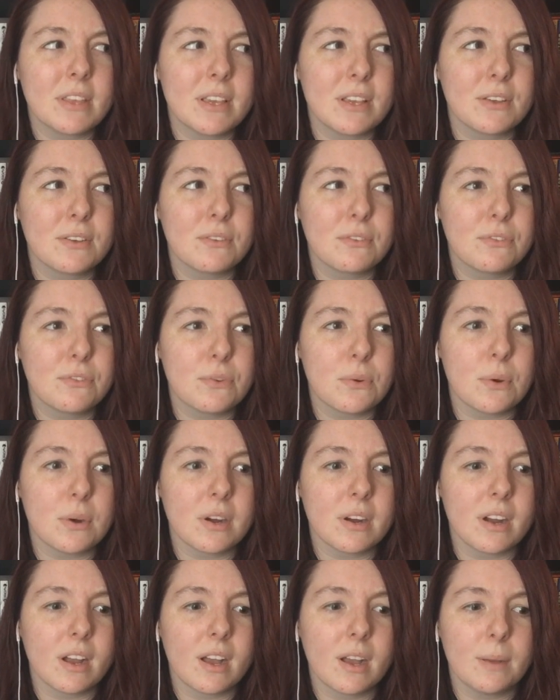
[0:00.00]
thing
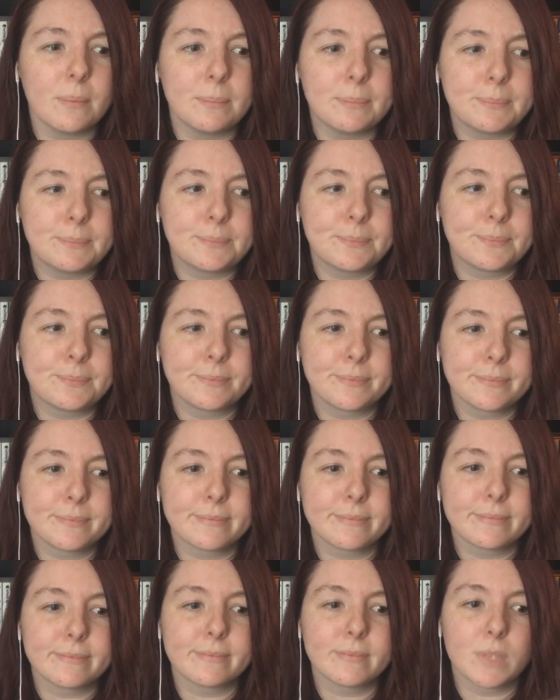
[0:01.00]
for um,
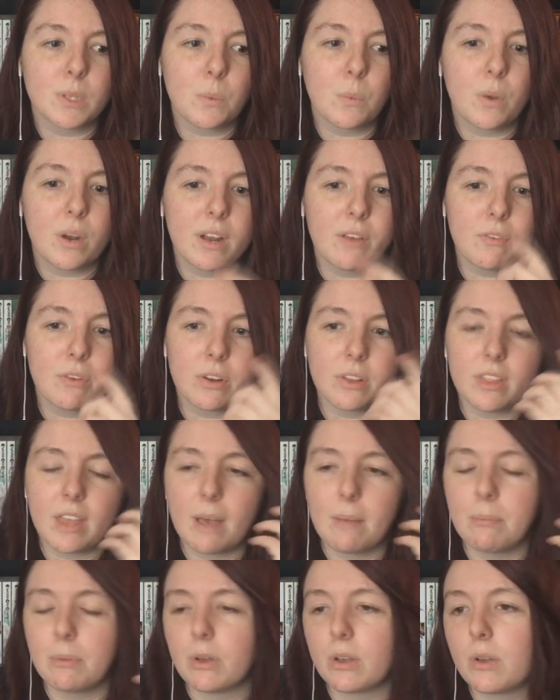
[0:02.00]
whatever
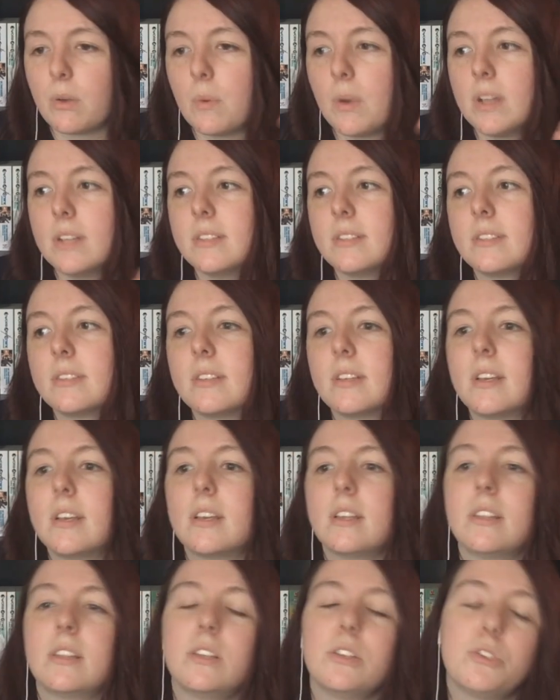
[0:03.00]
that book was,
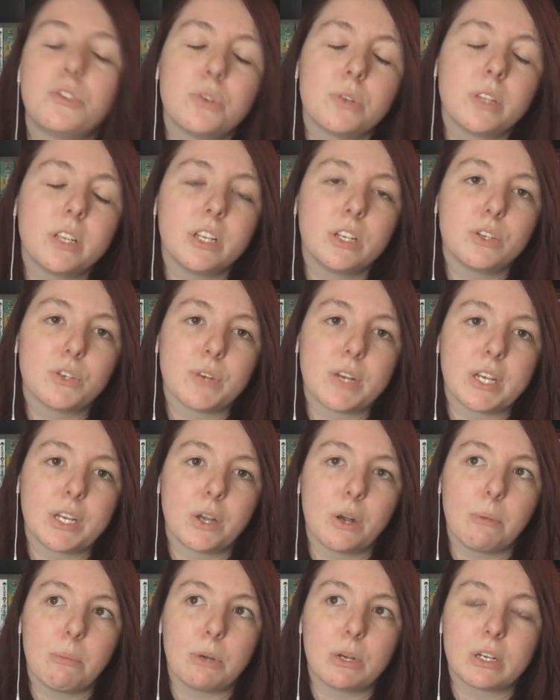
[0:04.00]
the Julia
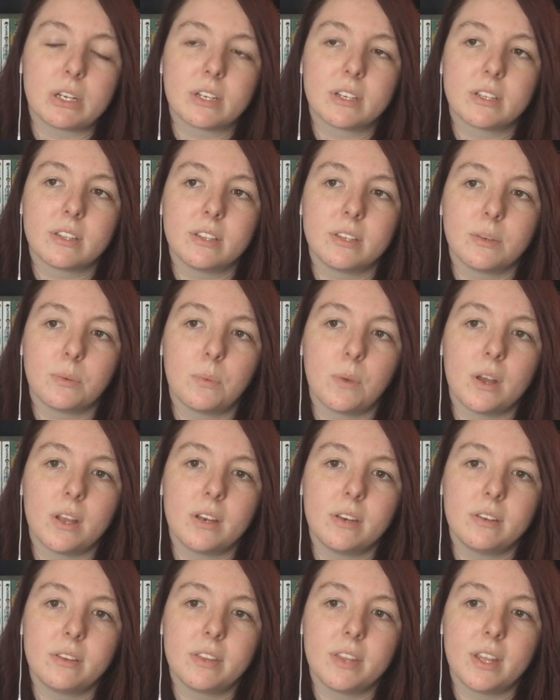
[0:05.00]
Durango book, the
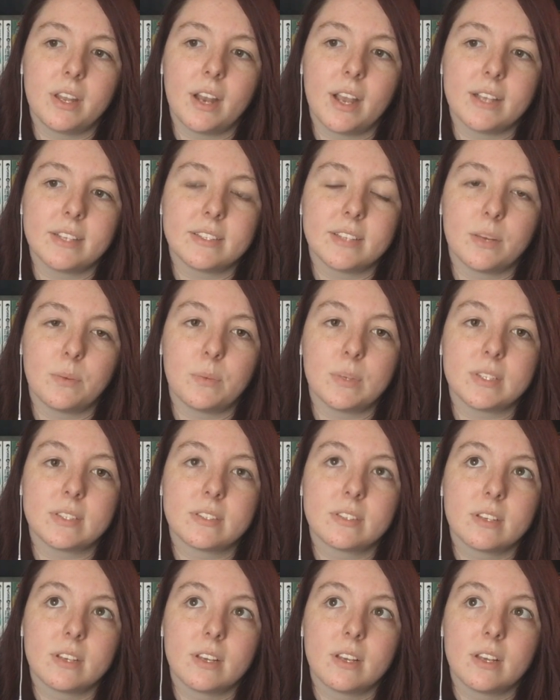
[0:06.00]
one that I said was
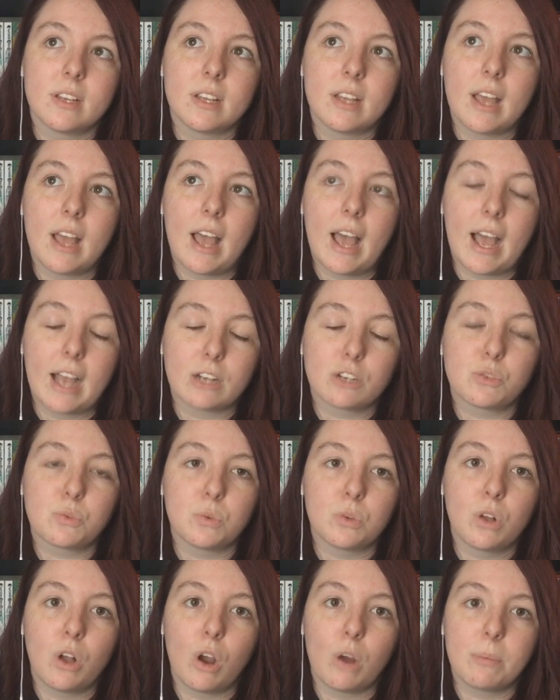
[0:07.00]

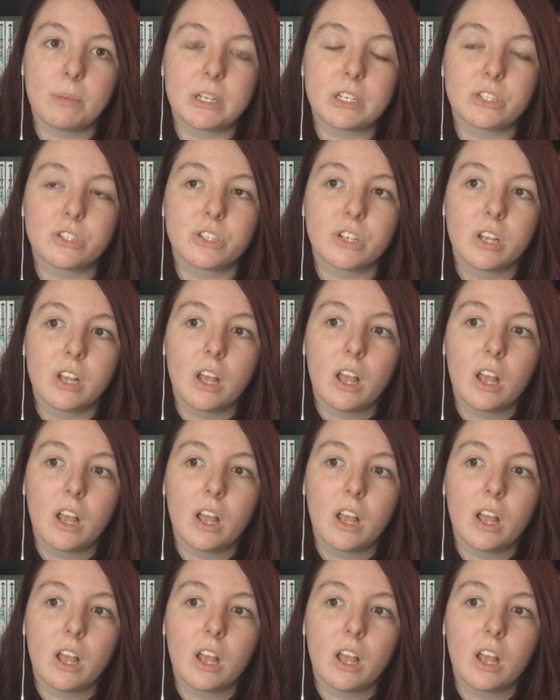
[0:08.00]
actual garbage.